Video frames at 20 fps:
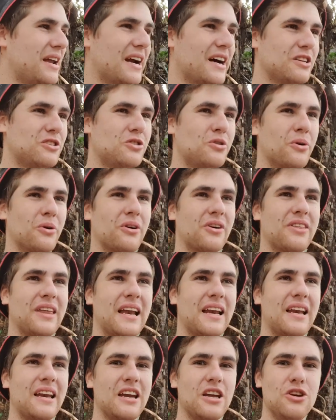I took
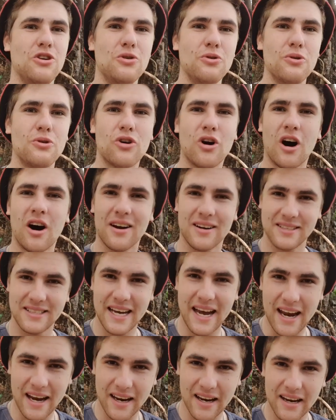that you can't
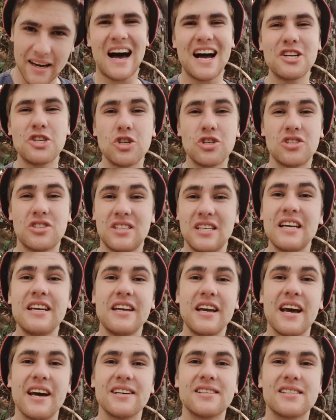take. I just said
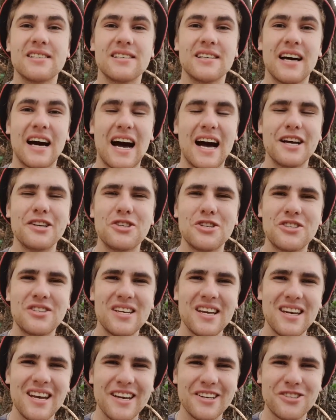yes. I just
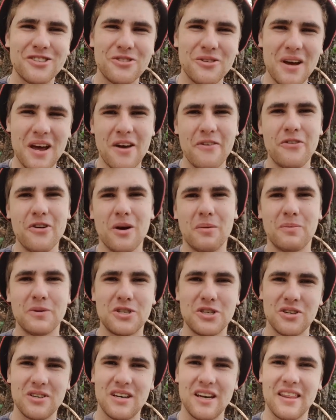said yes to every
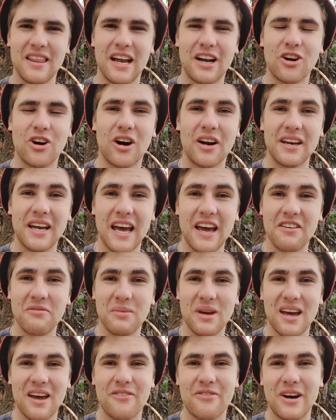opportunity that God gave
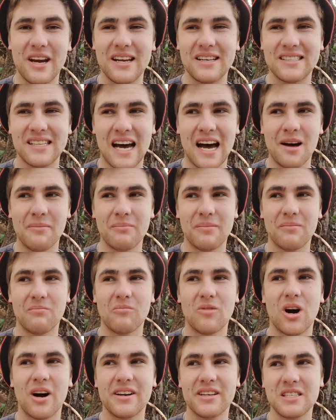me. Every time
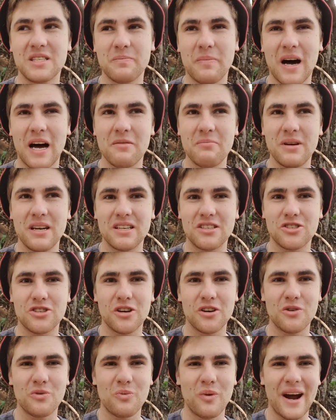God inspired me in a
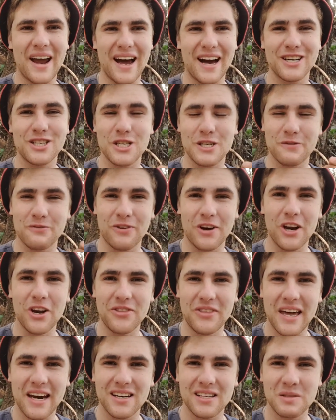certain way, I just
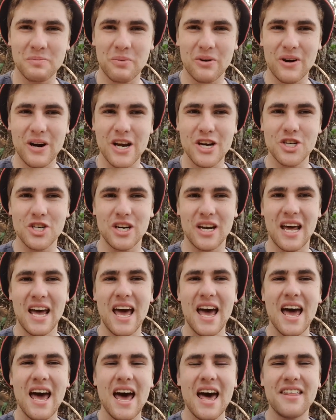followed that inspiration.
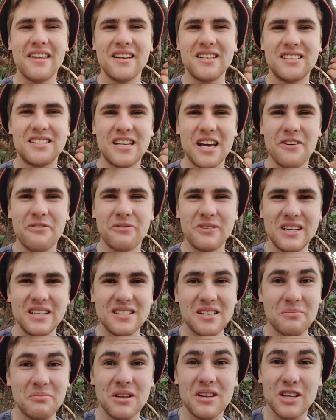And that is definitely
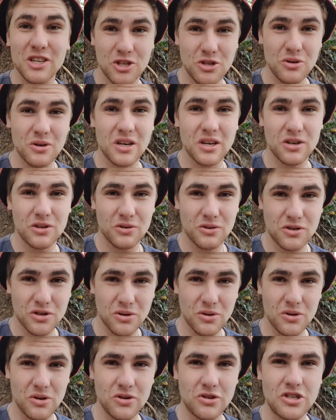something that you can do
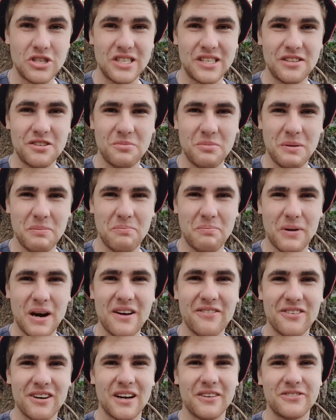too. You just need to be
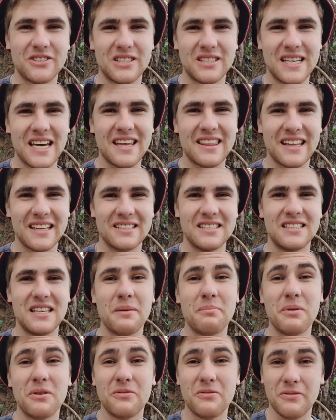brave enough to take that
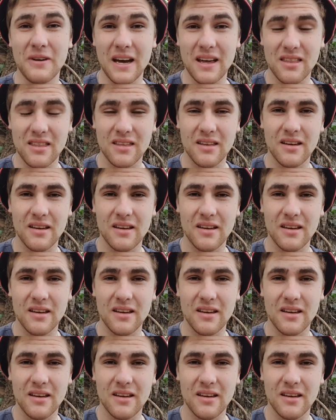step in faith.